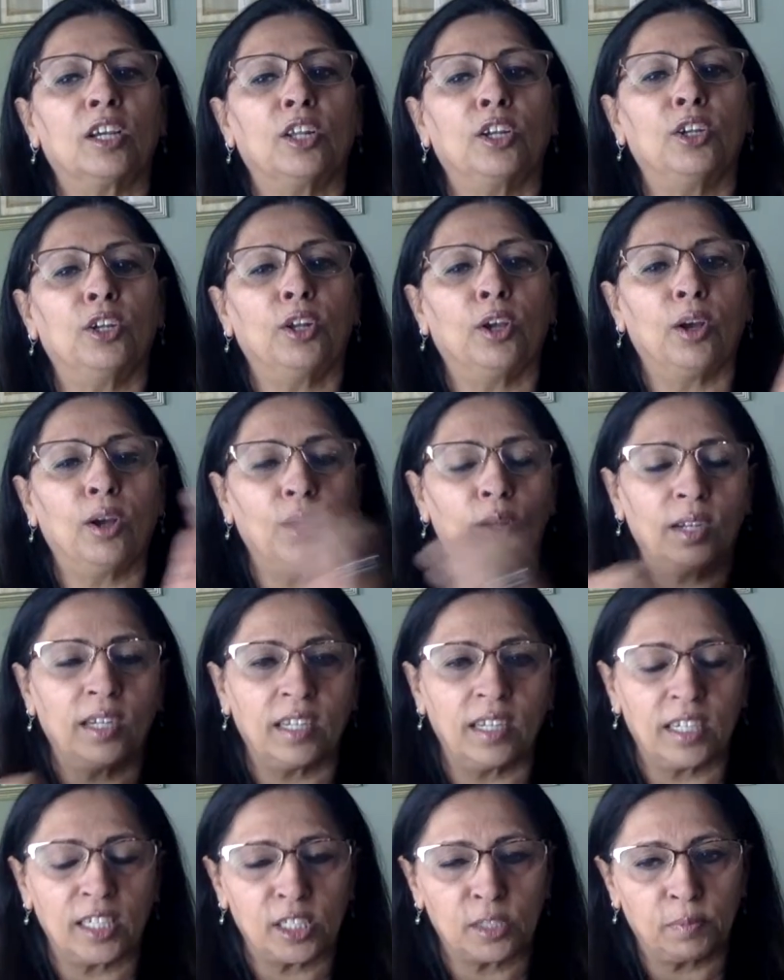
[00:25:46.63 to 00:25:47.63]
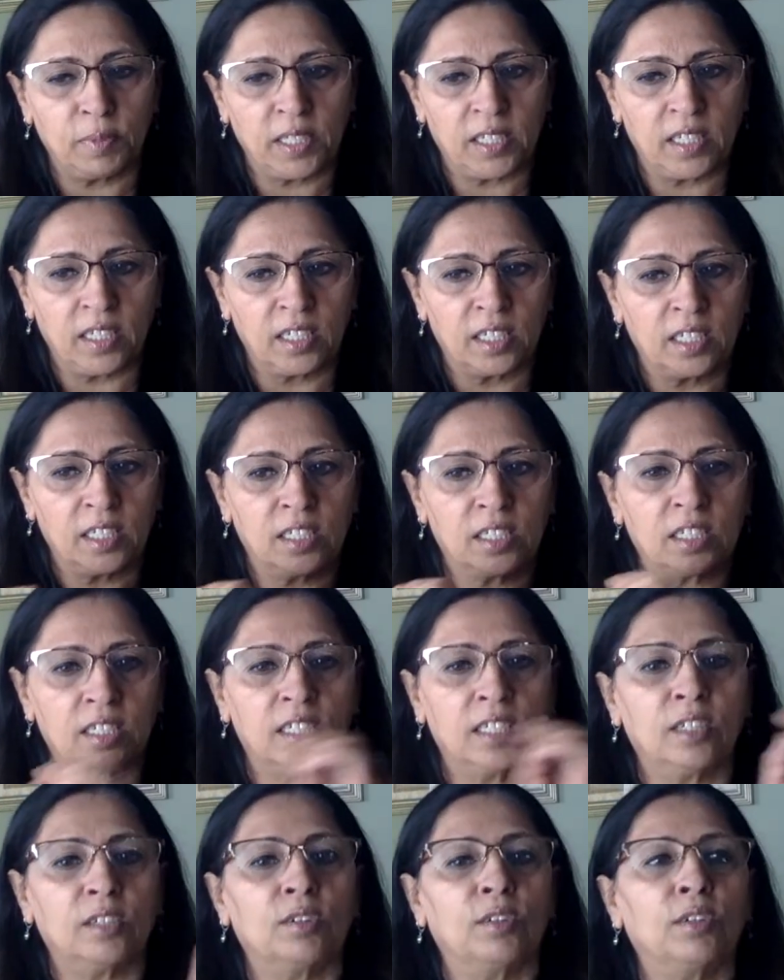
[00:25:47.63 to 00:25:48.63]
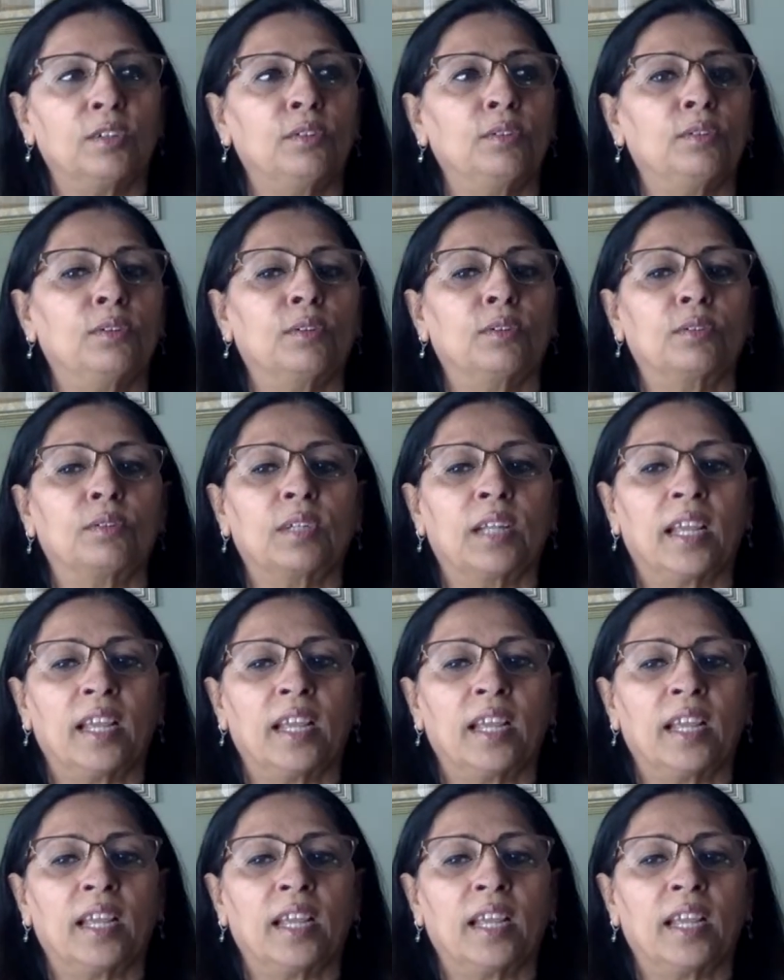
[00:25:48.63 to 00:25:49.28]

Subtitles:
a non-English speaking country or you don't